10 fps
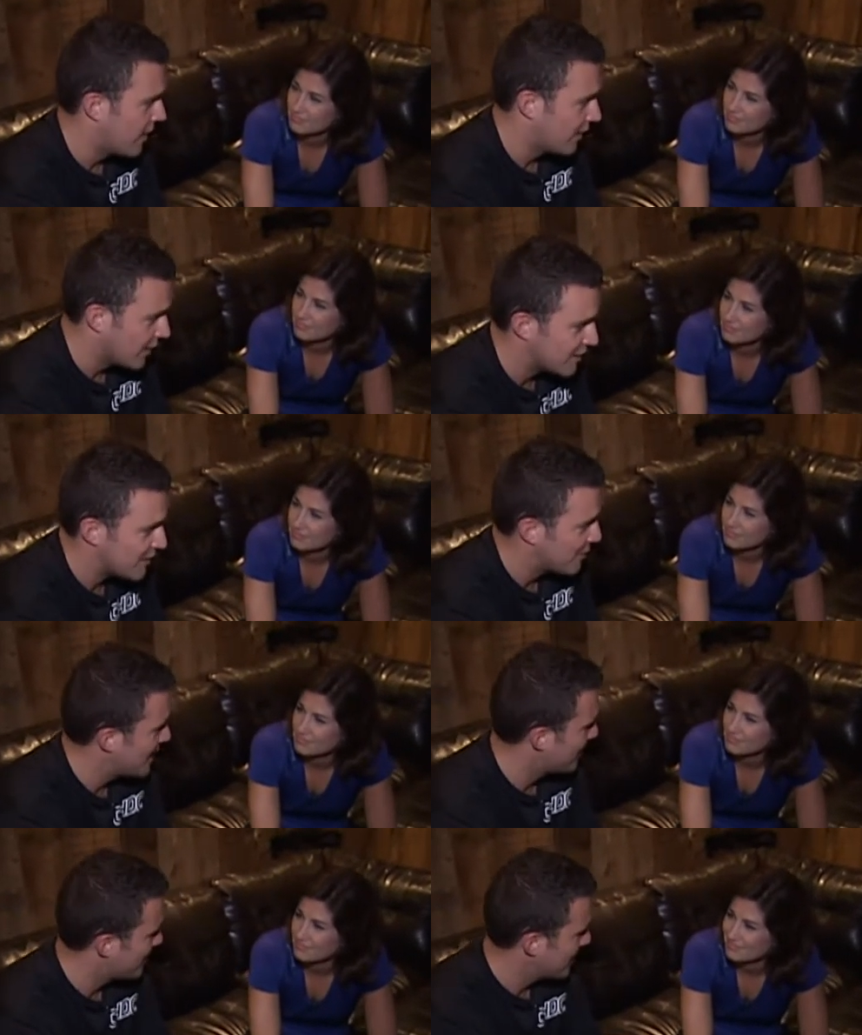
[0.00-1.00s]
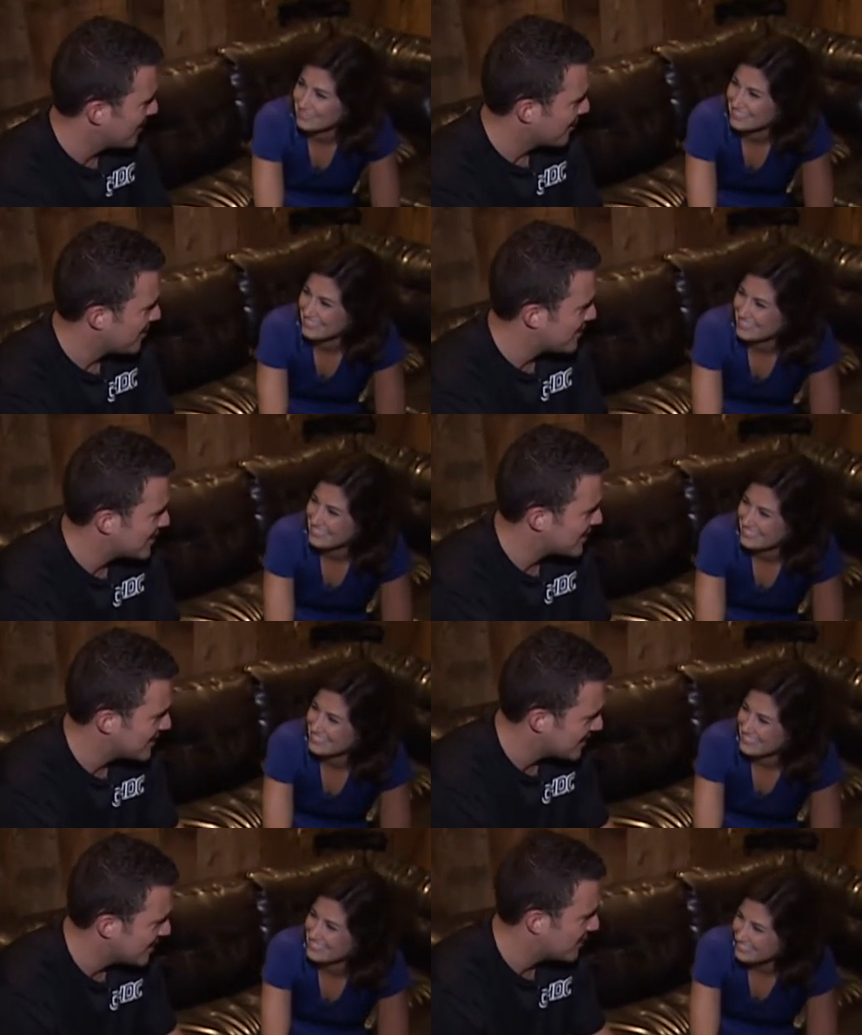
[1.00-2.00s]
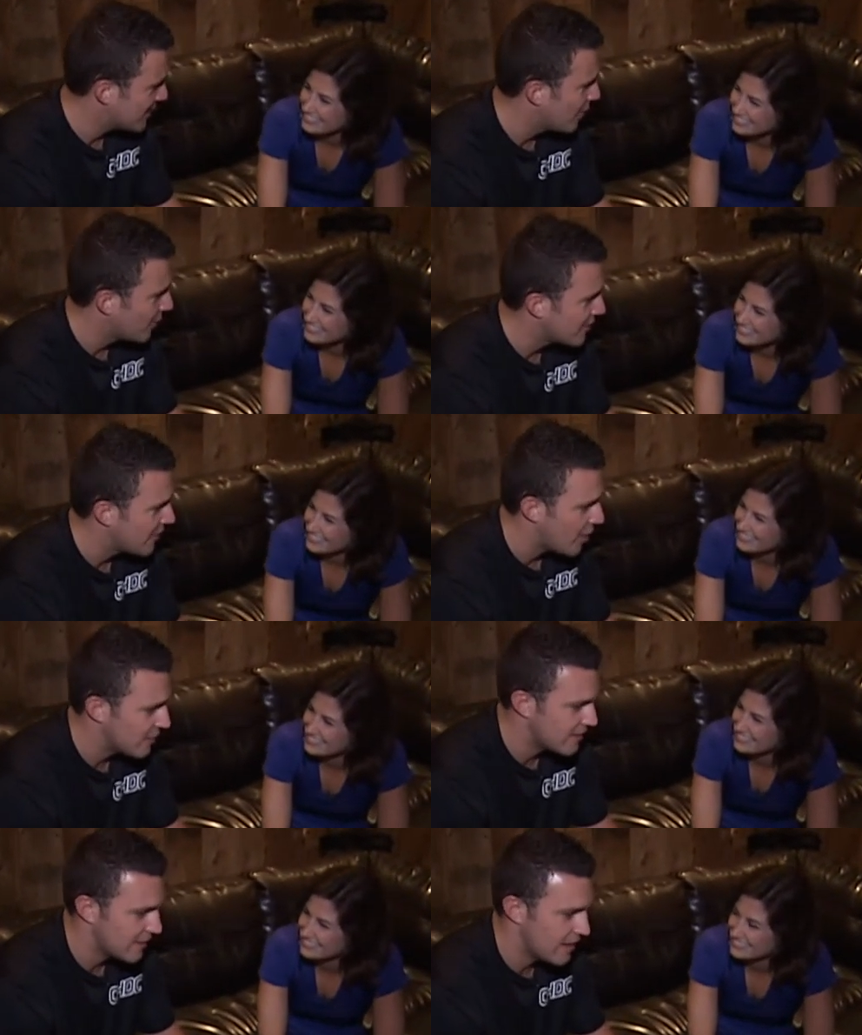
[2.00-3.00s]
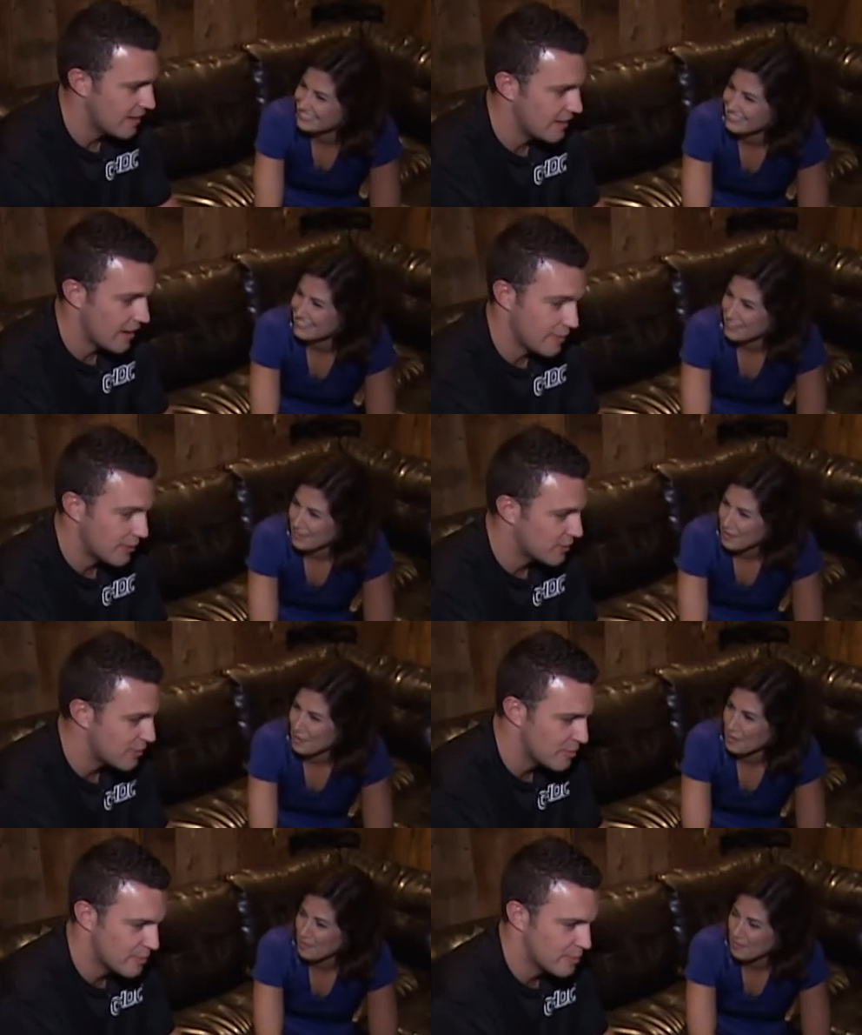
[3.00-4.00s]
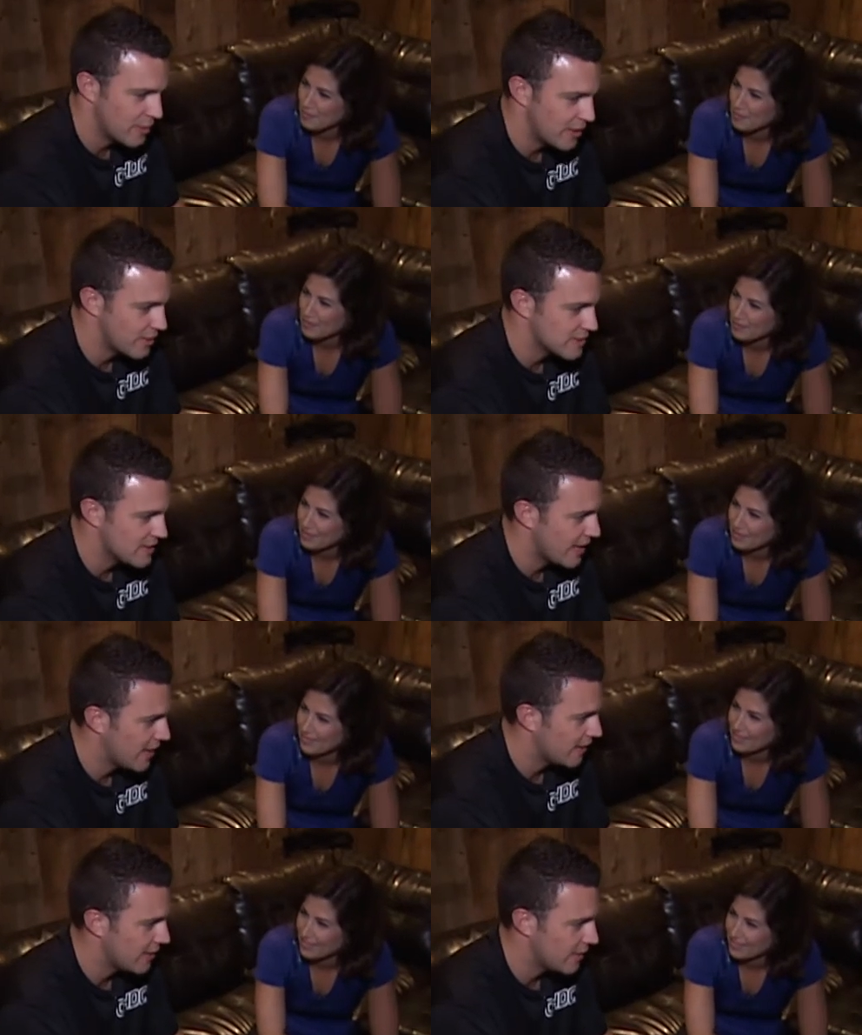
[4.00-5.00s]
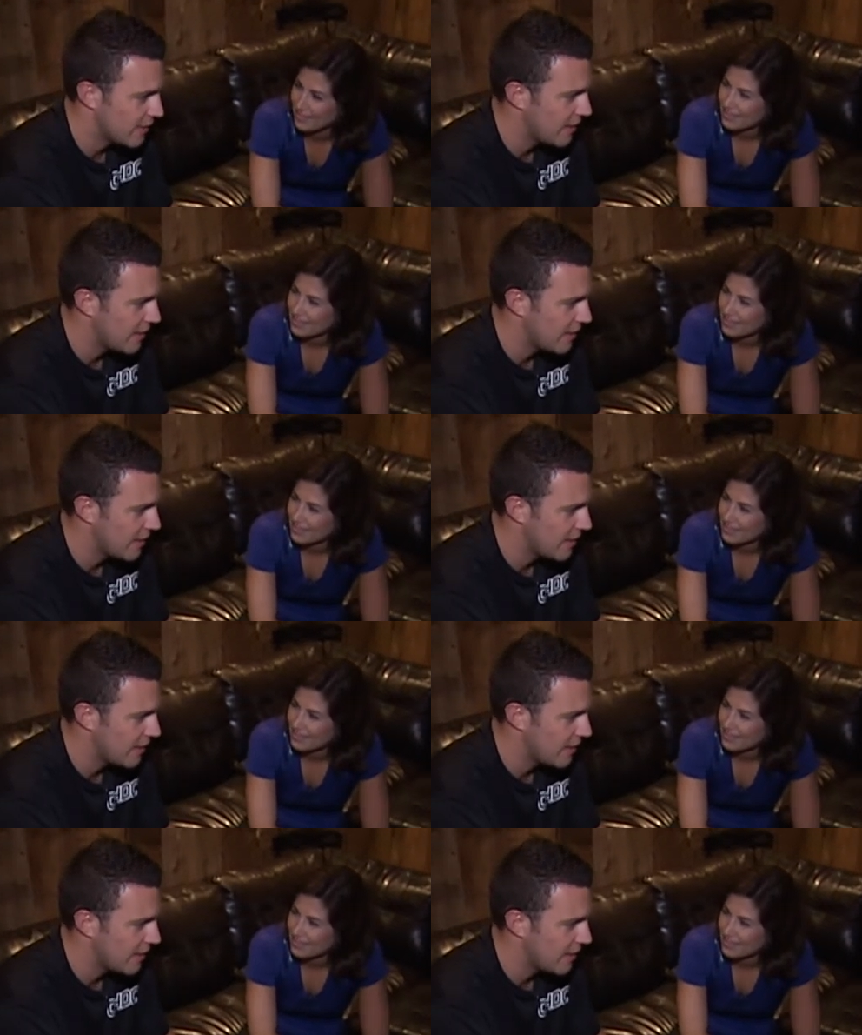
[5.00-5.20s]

Speaker 1: I'd like to think we have a pretty good reputation in the city with the goalie development, and uh, we also do player and stick handling, and, the,